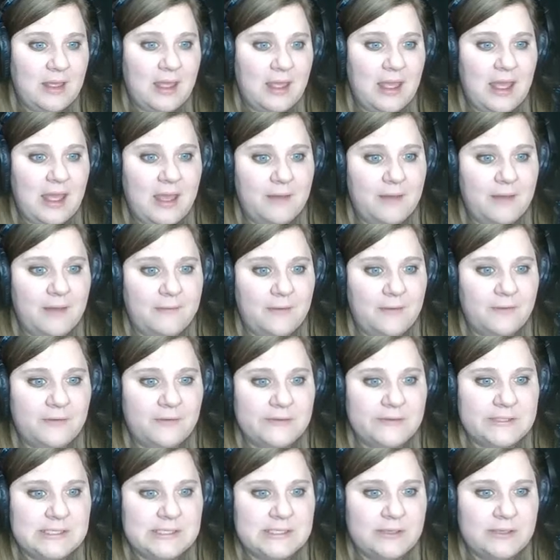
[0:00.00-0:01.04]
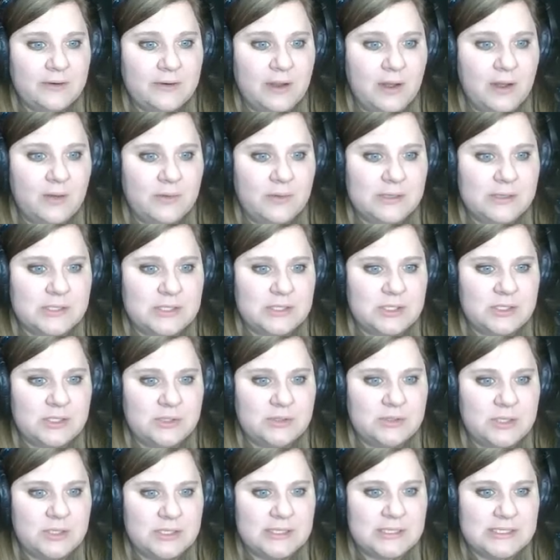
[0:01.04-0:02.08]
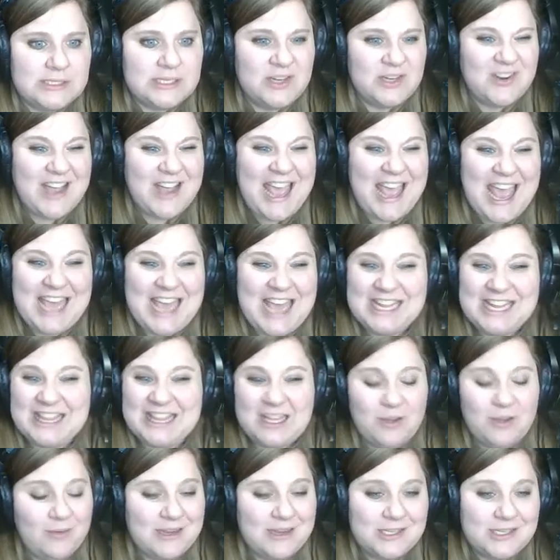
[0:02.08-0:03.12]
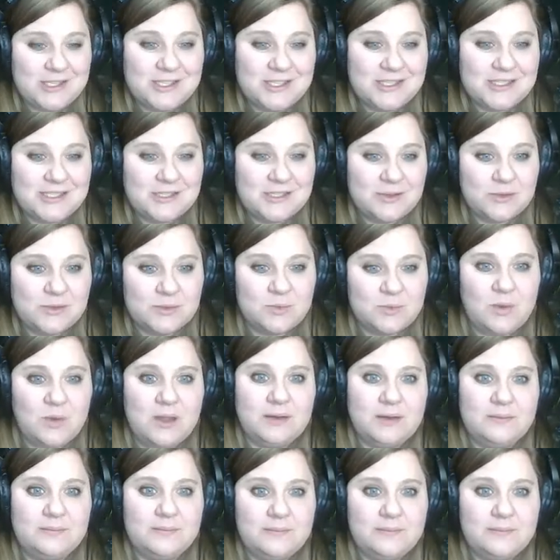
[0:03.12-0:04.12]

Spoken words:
F of 0 is 2 to the 0. Anything raised to the 0 is 1.